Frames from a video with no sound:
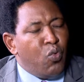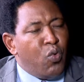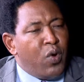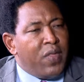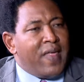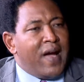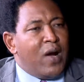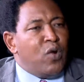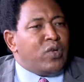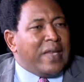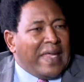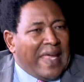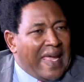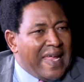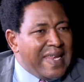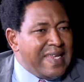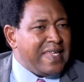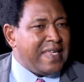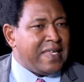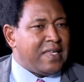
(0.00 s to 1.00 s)
without
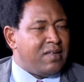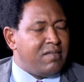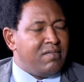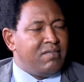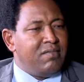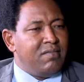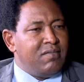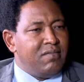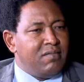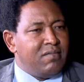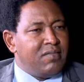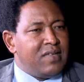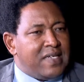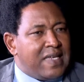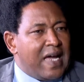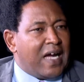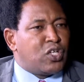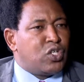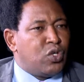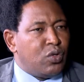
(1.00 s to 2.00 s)
any
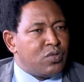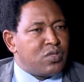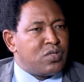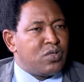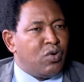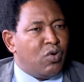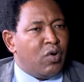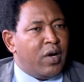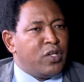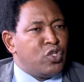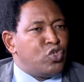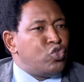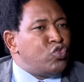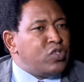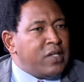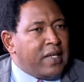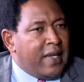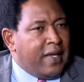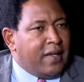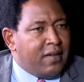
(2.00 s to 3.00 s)
deductions or undue
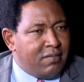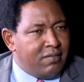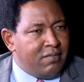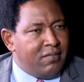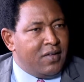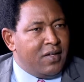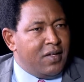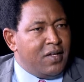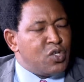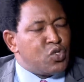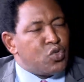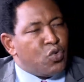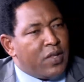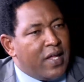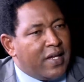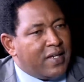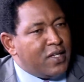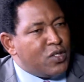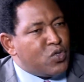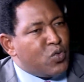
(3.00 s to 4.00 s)
delay. So
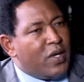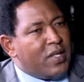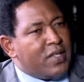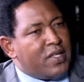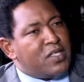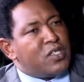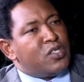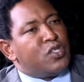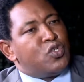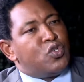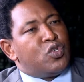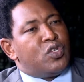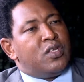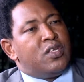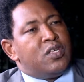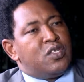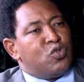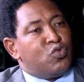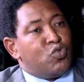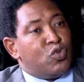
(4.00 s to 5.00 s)
that is where the
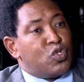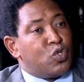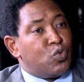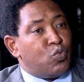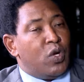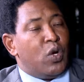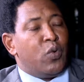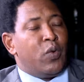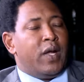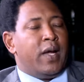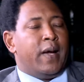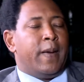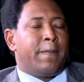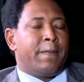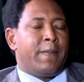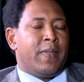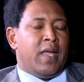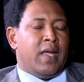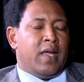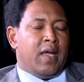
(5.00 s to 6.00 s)
situation where we are.
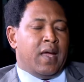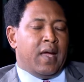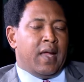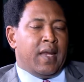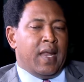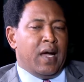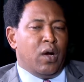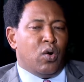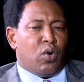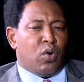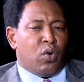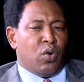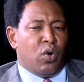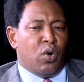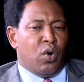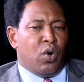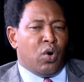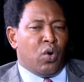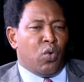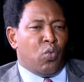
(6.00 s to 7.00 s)
Now,
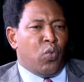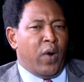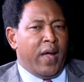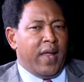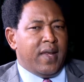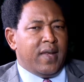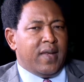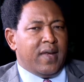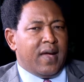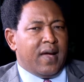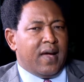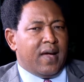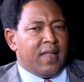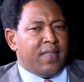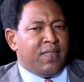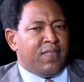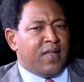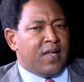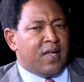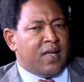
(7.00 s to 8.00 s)
when
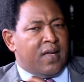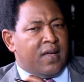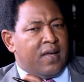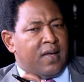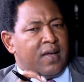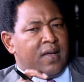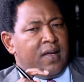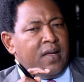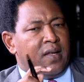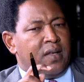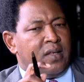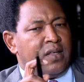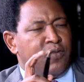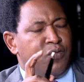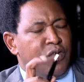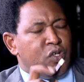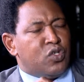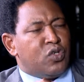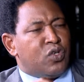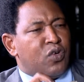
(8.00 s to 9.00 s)
the
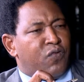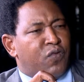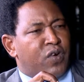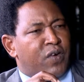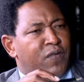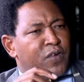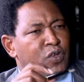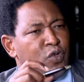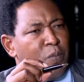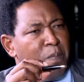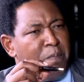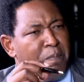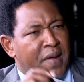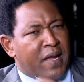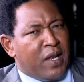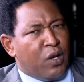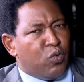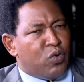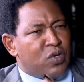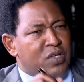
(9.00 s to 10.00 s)
Division of Revenue
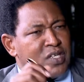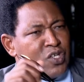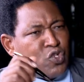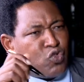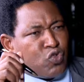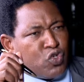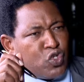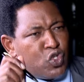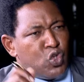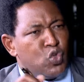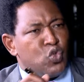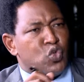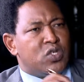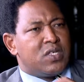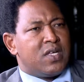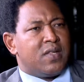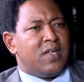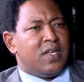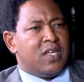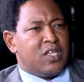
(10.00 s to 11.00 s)
Bill was introduced
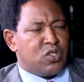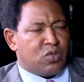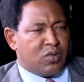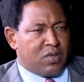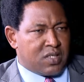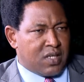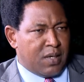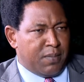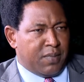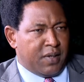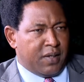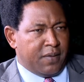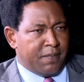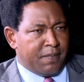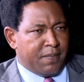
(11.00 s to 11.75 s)
at the National Assembly,